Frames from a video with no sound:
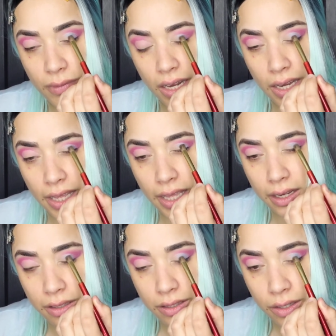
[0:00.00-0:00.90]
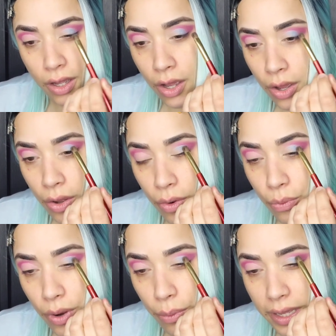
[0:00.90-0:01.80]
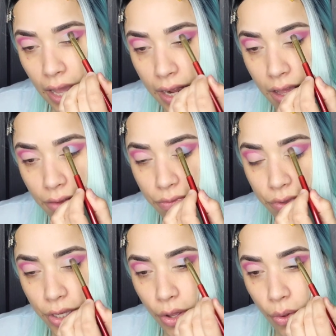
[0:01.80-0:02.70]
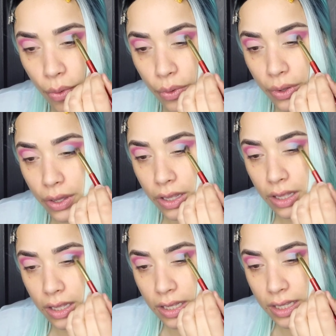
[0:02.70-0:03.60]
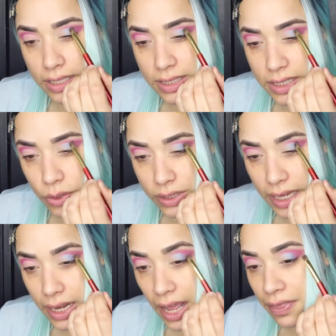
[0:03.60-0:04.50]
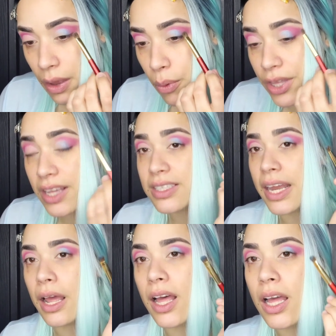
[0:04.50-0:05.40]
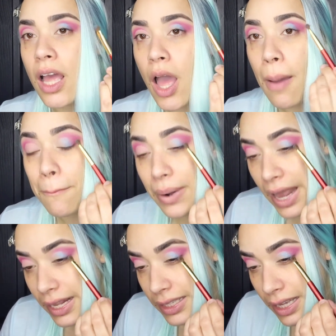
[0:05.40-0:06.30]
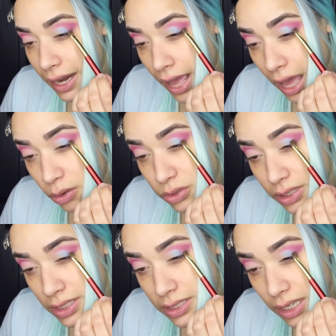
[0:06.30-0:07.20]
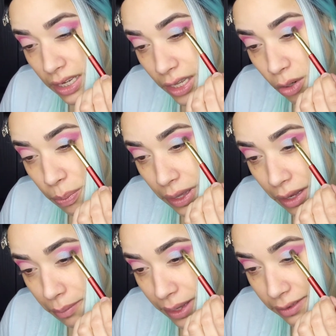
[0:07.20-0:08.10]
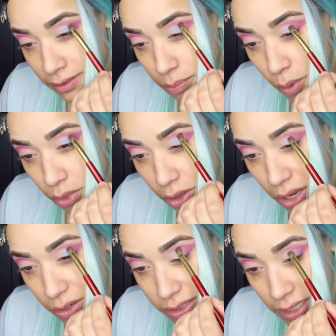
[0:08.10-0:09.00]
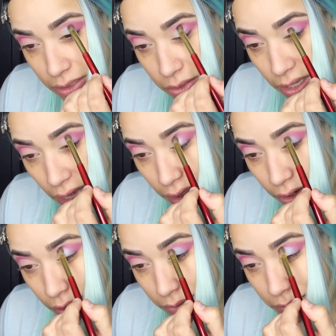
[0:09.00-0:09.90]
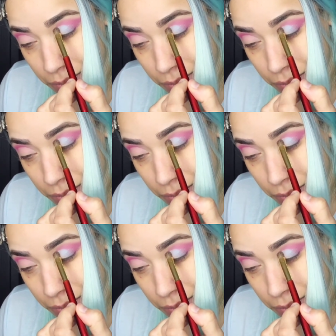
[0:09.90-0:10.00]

lid where we kind of, you know, concealed it. And then we're just gonna blend it out just a little bit, mix both colors in together